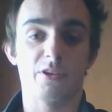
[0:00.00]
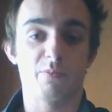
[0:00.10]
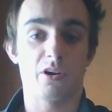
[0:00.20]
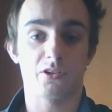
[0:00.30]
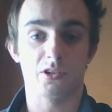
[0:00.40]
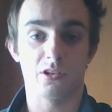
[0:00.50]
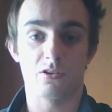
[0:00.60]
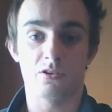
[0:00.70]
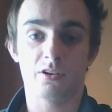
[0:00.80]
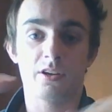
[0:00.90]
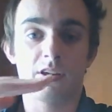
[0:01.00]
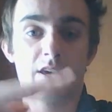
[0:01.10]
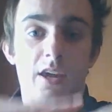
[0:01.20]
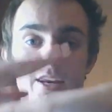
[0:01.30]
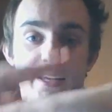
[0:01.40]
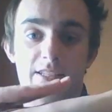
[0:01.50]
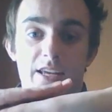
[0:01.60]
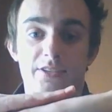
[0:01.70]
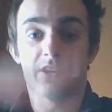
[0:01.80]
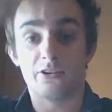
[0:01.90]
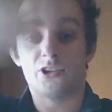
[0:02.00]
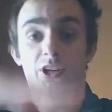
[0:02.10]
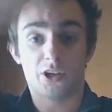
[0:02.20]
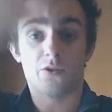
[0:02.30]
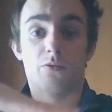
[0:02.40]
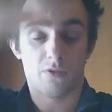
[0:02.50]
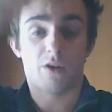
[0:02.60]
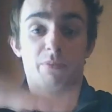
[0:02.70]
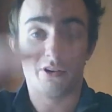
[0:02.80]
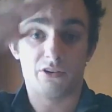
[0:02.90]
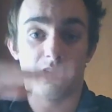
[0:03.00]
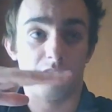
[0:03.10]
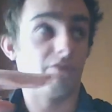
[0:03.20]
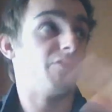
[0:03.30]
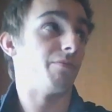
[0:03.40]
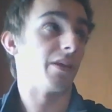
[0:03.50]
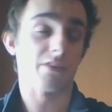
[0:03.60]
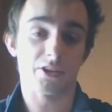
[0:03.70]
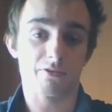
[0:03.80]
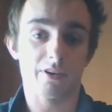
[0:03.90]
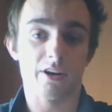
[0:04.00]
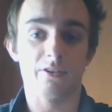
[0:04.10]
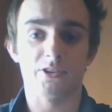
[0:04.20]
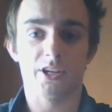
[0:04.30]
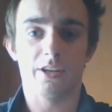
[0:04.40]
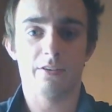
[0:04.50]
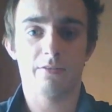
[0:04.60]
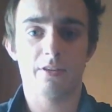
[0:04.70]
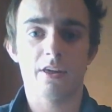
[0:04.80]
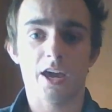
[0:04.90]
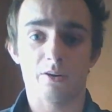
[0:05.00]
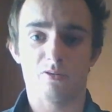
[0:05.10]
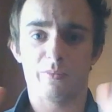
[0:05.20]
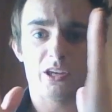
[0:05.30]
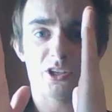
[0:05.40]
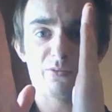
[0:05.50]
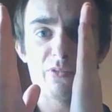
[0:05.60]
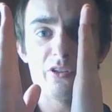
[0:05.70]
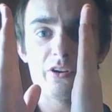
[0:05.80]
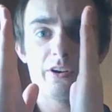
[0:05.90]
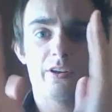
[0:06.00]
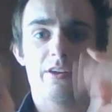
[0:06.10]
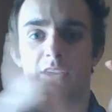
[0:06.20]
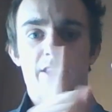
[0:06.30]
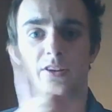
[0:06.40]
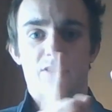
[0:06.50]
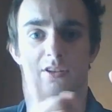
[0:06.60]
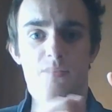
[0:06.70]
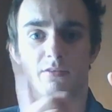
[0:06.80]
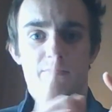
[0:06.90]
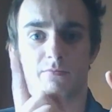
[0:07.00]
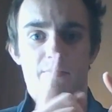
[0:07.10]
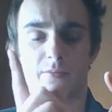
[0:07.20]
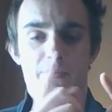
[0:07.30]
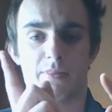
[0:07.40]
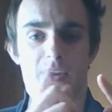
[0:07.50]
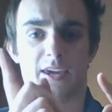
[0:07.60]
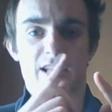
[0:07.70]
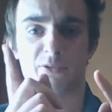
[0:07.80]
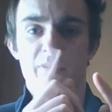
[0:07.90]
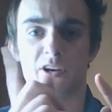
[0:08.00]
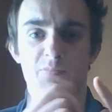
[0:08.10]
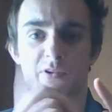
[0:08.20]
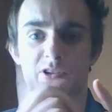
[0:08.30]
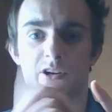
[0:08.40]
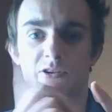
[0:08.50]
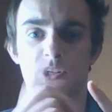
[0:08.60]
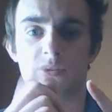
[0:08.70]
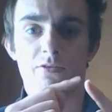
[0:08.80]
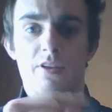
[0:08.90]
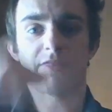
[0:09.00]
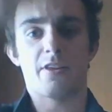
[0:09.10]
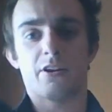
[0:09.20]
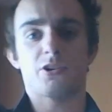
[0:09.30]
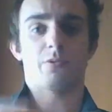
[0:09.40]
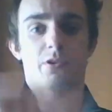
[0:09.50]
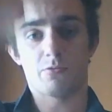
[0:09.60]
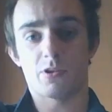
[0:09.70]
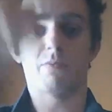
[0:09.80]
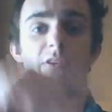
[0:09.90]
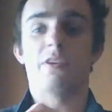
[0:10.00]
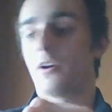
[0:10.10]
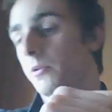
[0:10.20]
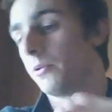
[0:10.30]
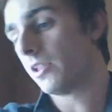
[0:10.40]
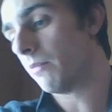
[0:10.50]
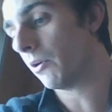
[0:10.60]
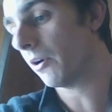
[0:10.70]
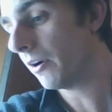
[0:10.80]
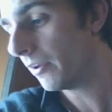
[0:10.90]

box is long, it has less energy to go up and down from that discrete energy. And if we make it smaller, it can't spend as much energy doing that there, so it goes up and down a whole lot more.